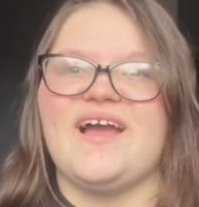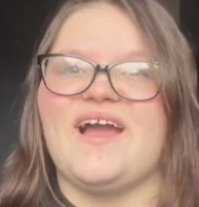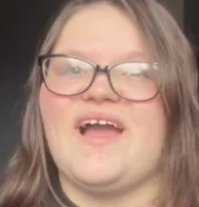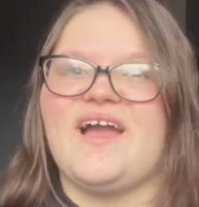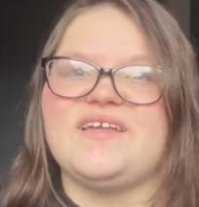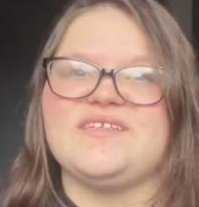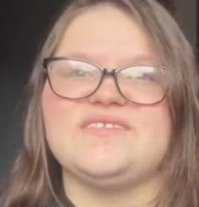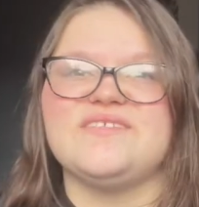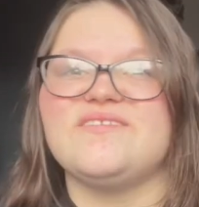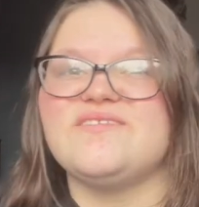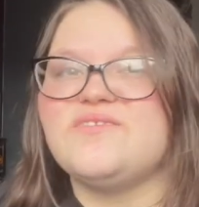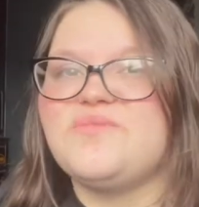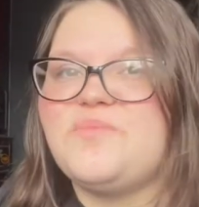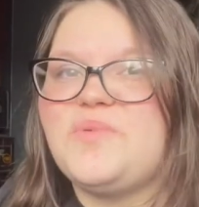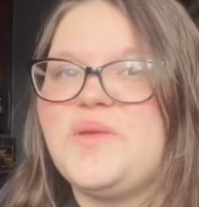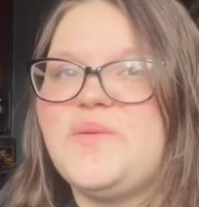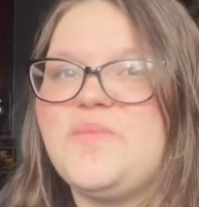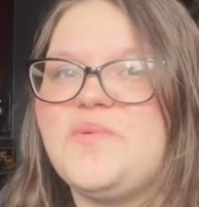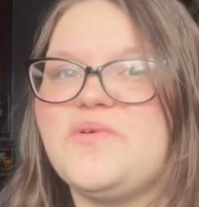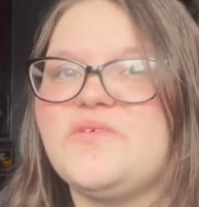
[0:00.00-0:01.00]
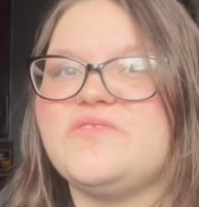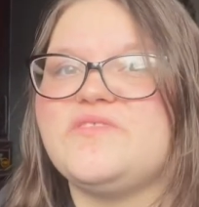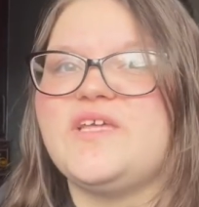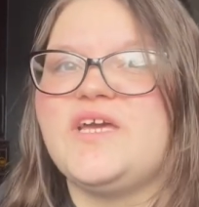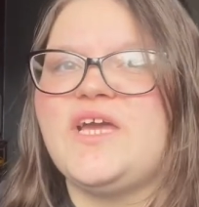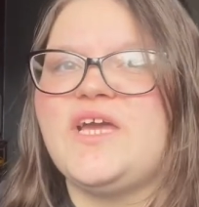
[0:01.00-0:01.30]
I sell to people that